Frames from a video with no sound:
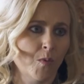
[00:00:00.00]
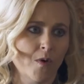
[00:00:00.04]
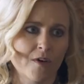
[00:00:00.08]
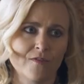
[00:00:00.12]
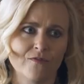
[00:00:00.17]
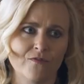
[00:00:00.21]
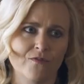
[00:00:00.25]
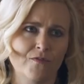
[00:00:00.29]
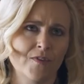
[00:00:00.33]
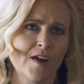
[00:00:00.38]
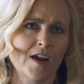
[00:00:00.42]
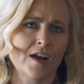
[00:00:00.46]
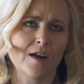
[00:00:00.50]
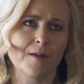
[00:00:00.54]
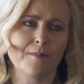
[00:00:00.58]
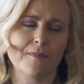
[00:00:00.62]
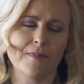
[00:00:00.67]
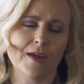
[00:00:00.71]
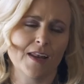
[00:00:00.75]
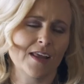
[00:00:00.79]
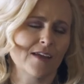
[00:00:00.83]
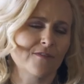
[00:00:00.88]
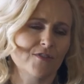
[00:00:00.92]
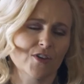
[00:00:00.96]
very
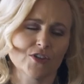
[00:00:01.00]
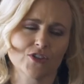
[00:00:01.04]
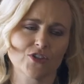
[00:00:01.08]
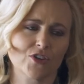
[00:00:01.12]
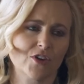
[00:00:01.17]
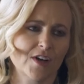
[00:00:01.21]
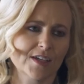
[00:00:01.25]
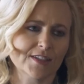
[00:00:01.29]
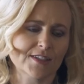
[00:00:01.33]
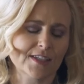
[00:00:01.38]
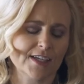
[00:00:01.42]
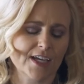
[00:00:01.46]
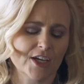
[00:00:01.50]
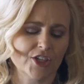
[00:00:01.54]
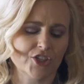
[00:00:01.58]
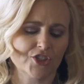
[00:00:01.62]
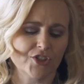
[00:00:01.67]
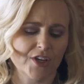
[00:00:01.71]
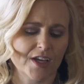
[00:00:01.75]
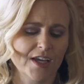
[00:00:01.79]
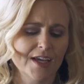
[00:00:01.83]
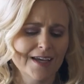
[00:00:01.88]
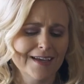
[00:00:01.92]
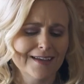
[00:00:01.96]
many of those across the
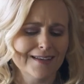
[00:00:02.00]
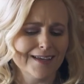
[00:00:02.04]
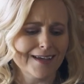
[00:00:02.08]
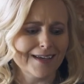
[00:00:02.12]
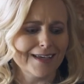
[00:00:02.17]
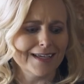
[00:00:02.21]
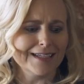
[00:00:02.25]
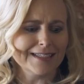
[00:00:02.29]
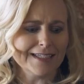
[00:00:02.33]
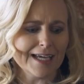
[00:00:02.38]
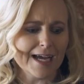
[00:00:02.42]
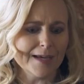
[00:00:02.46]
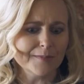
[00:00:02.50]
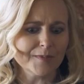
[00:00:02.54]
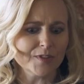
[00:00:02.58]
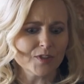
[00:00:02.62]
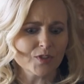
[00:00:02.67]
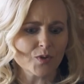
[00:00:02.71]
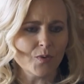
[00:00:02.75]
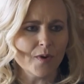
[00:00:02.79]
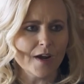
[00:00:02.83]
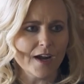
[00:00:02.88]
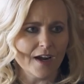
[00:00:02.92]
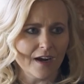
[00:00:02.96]
country. Again, Times
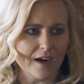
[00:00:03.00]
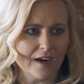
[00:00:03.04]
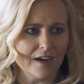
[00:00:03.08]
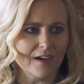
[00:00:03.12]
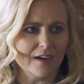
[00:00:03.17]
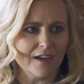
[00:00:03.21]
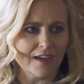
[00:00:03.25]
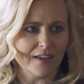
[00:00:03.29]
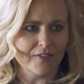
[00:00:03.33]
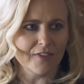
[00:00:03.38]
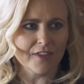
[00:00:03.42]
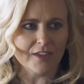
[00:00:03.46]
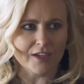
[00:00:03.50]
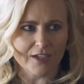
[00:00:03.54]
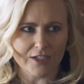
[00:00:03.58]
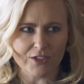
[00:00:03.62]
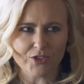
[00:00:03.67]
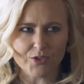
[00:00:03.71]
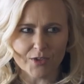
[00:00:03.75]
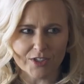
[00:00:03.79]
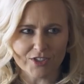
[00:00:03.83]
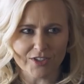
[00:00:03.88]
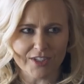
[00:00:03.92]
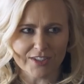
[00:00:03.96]
Square in the
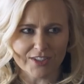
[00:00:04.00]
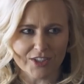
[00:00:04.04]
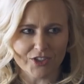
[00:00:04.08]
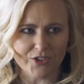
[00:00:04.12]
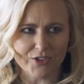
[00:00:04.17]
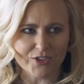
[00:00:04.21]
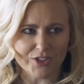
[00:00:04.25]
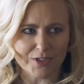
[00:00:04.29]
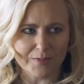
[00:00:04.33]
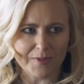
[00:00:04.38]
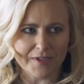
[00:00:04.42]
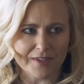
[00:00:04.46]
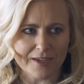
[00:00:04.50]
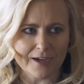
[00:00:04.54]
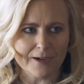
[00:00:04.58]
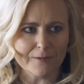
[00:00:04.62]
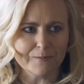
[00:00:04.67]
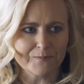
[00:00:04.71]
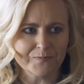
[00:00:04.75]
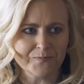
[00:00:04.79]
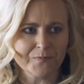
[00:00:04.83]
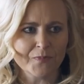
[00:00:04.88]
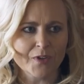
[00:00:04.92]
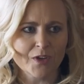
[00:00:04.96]
Toys R Us that used to be there,
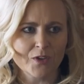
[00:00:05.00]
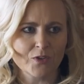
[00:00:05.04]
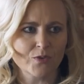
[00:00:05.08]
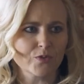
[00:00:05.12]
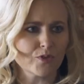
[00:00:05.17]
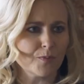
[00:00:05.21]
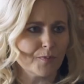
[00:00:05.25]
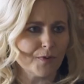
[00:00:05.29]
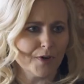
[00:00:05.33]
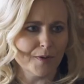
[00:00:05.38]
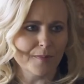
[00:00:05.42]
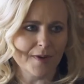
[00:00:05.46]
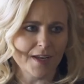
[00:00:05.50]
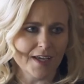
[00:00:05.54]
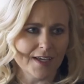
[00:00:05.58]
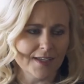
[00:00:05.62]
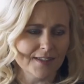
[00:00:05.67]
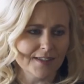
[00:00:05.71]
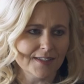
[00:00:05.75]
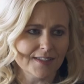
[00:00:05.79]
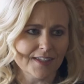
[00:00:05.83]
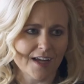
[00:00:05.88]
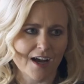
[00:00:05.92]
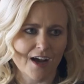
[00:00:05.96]
there was a permanent
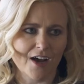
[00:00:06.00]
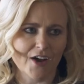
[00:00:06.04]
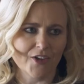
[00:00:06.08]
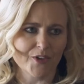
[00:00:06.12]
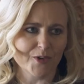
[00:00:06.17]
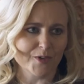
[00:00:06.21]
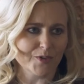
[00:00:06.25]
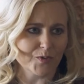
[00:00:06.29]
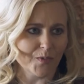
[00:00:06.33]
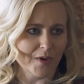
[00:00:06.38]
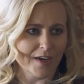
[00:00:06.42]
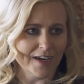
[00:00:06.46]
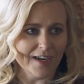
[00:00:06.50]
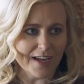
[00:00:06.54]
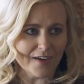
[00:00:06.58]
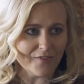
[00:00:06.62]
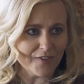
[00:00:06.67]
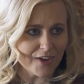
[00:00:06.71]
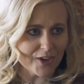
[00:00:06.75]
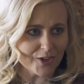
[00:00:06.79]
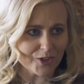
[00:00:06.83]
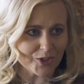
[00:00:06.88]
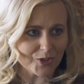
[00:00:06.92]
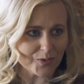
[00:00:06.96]
install. There was one in
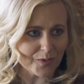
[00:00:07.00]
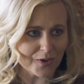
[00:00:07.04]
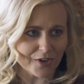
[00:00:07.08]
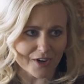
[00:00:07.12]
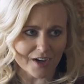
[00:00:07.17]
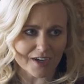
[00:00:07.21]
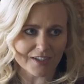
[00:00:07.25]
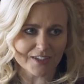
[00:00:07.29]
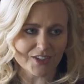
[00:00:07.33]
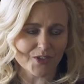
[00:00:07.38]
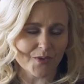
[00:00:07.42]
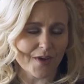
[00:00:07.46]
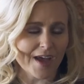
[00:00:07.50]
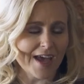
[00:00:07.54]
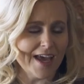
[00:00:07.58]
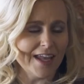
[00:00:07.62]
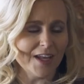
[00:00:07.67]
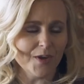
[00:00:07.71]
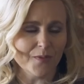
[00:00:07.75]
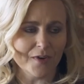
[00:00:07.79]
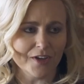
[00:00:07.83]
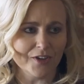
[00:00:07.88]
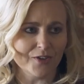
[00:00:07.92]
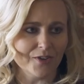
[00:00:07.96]
FAO Schwarz. So
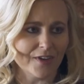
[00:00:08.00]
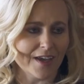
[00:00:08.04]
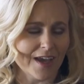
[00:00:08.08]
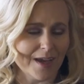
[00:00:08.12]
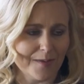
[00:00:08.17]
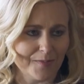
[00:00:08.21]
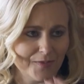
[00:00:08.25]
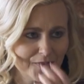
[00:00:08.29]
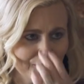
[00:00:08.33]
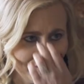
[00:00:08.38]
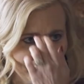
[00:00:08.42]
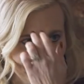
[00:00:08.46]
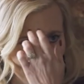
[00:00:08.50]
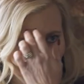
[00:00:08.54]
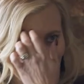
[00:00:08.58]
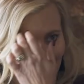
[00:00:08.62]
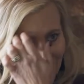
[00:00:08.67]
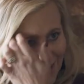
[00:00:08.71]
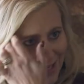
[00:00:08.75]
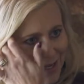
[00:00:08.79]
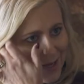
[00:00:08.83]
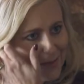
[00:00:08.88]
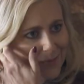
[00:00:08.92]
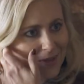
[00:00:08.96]
anyone who came through
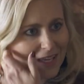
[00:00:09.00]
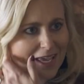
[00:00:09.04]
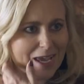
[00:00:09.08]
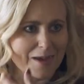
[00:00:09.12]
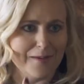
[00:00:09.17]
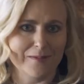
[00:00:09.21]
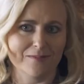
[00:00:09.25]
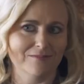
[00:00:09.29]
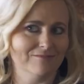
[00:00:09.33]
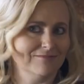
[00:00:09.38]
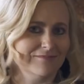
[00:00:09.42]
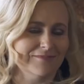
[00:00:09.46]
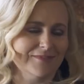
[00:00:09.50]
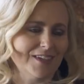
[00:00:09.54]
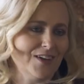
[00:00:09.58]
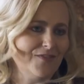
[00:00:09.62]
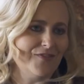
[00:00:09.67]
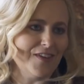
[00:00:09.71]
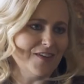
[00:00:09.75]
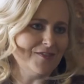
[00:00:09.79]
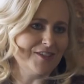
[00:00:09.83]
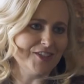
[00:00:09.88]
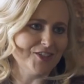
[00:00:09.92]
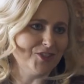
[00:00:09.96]
became their
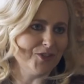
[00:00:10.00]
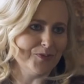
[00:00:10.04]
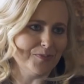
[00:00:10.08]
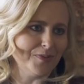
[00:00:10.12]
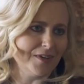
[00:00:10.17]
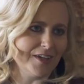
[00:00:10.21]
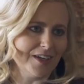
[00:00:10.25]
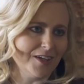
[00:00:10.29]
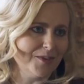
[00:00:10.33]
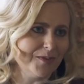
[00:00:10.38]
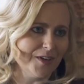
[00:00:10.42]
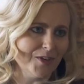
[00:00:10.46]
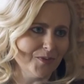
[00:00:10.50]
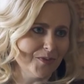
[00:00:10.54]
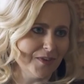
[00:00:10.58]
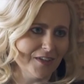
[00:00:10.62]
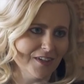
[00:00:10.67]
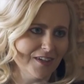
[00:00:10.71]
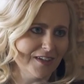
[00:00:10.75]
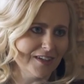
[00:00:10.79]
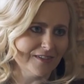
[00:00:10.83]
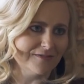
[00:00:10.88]
favorite superhero, really.